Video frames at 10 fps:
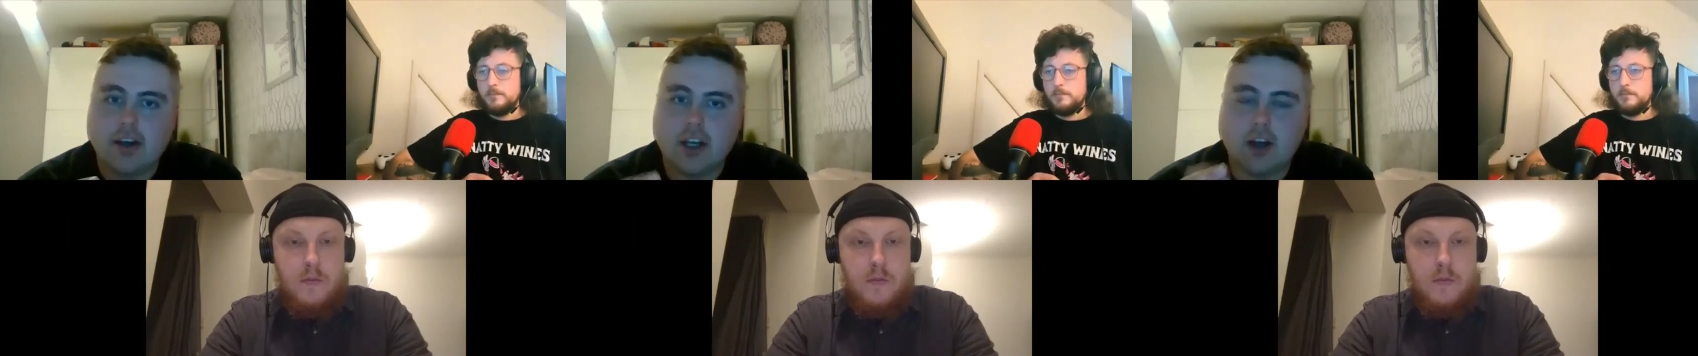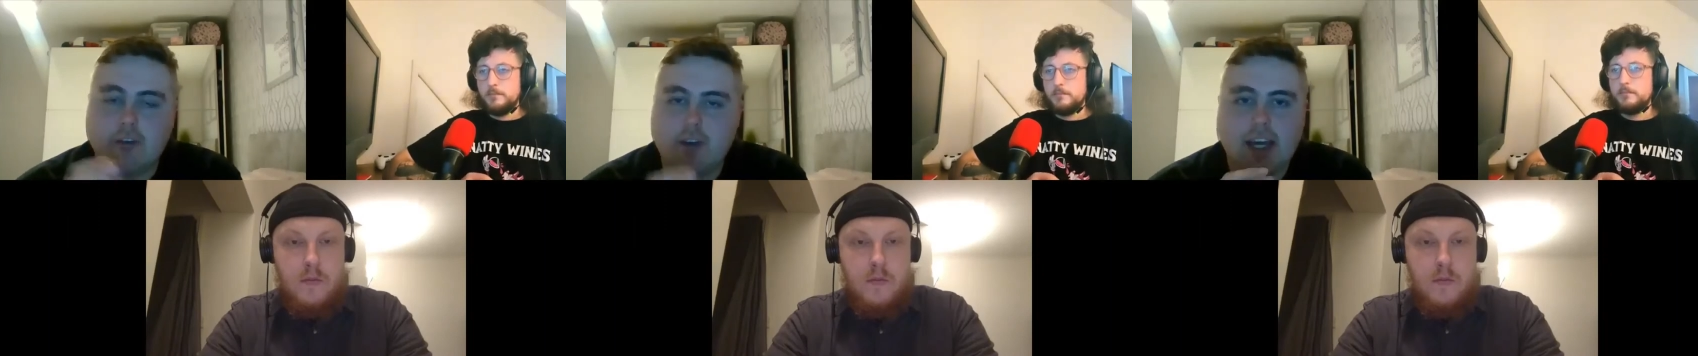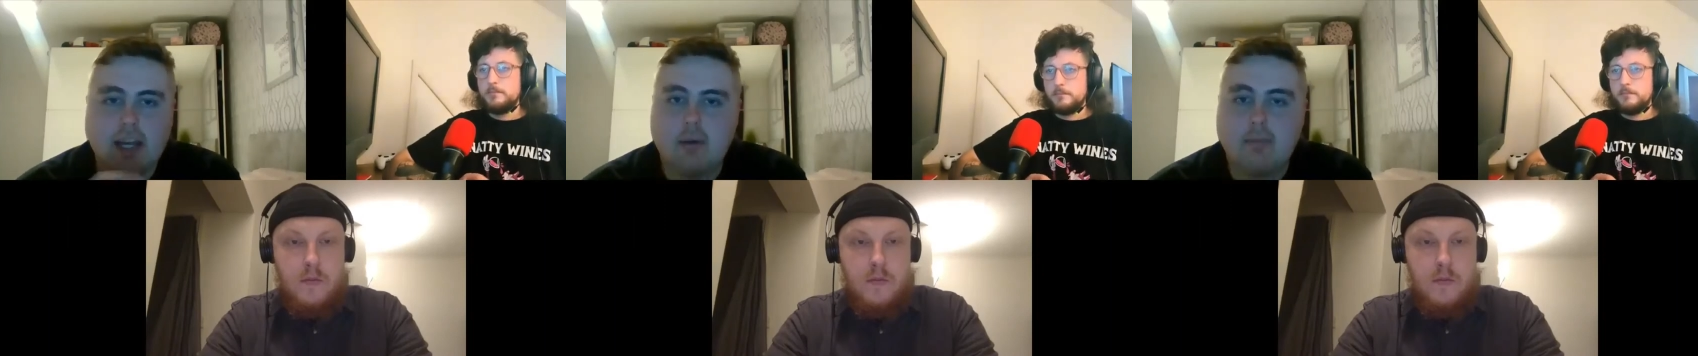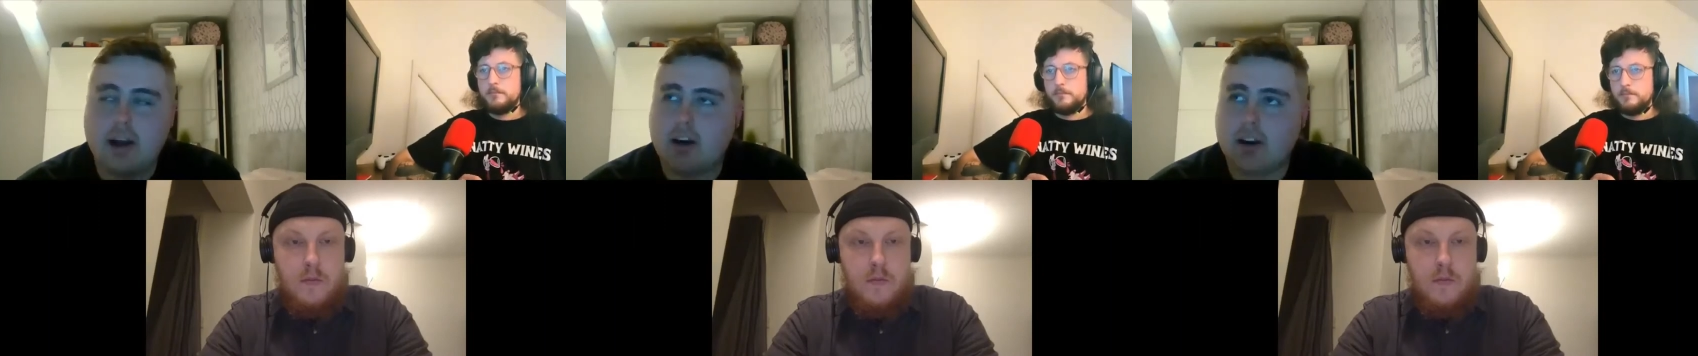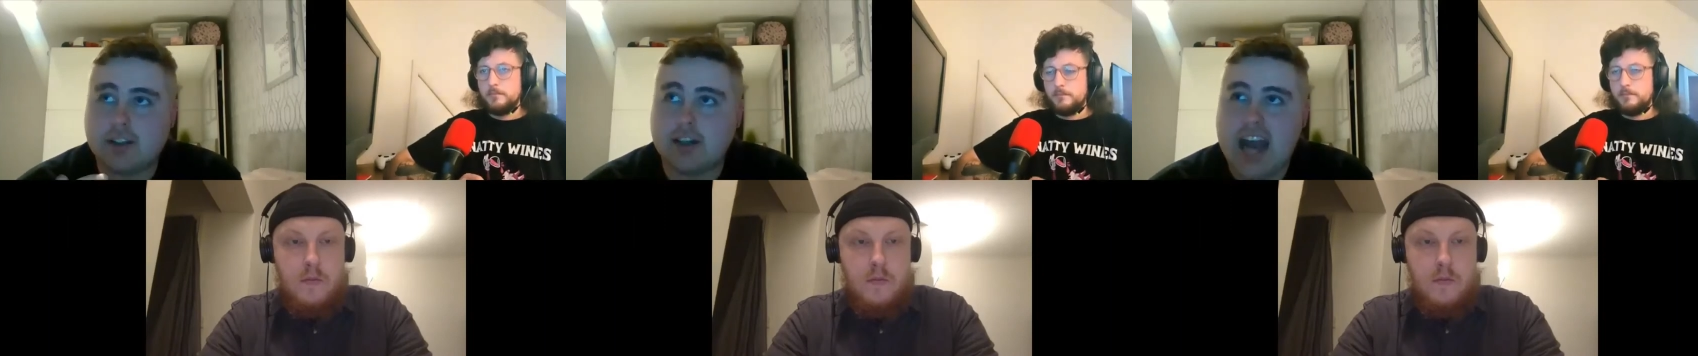Speaker 1: you know, I think it'd have been bang on.
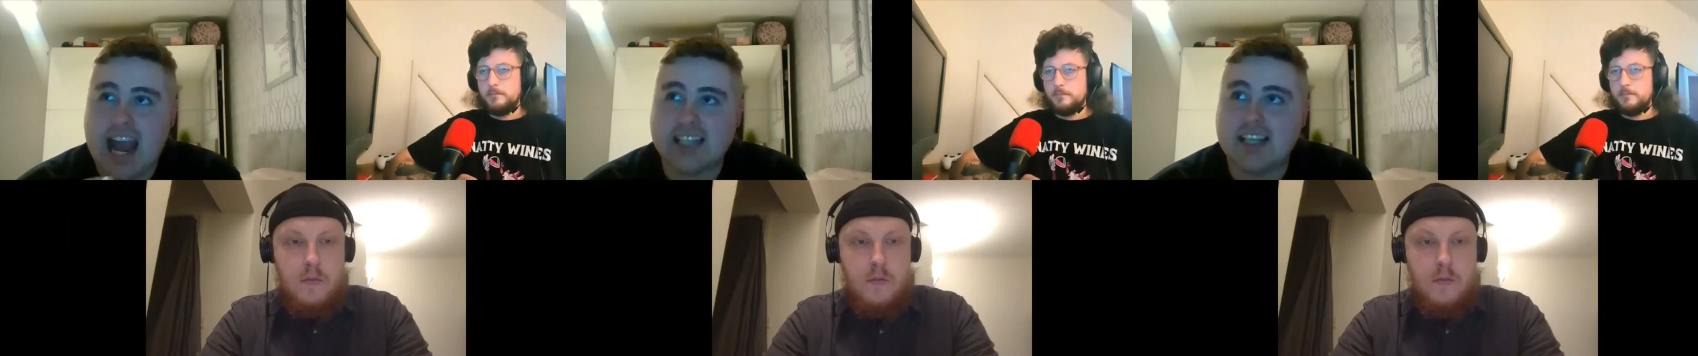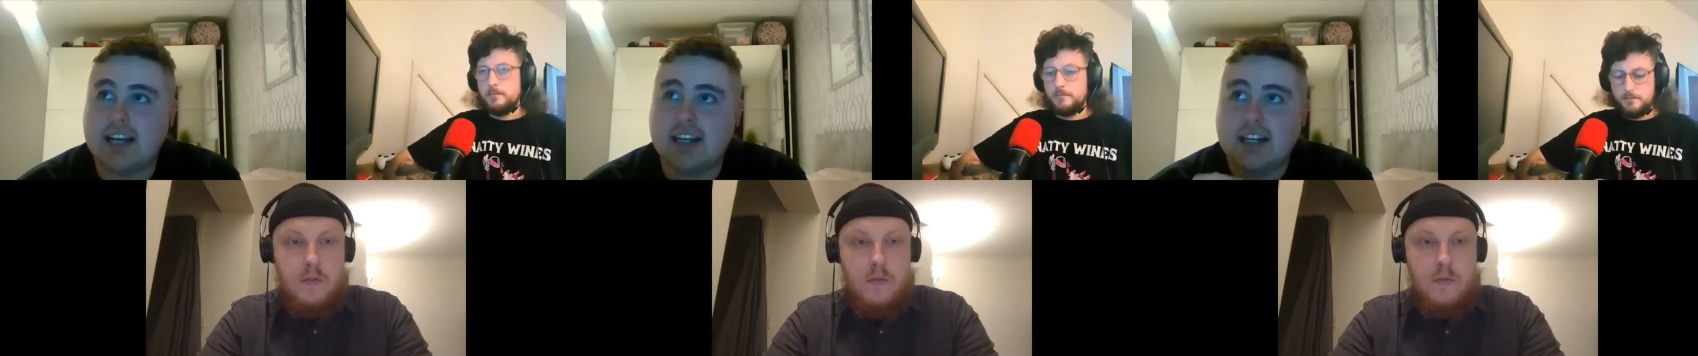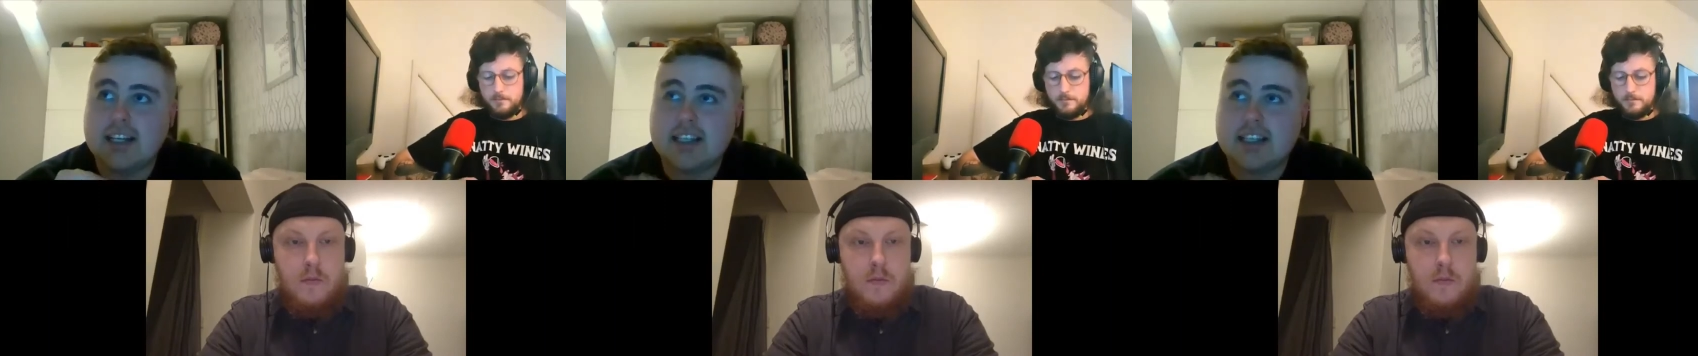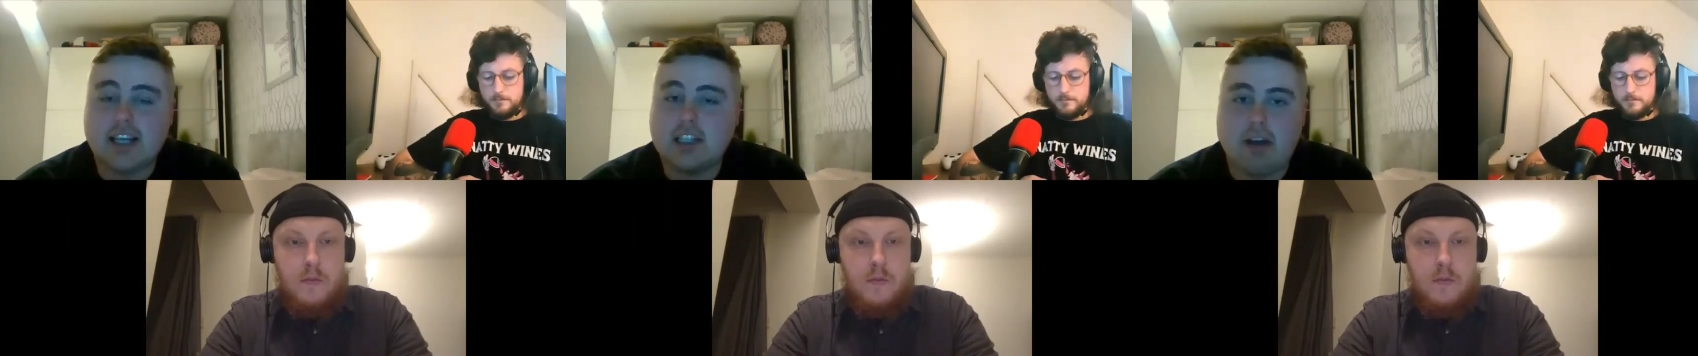It's like he said, six or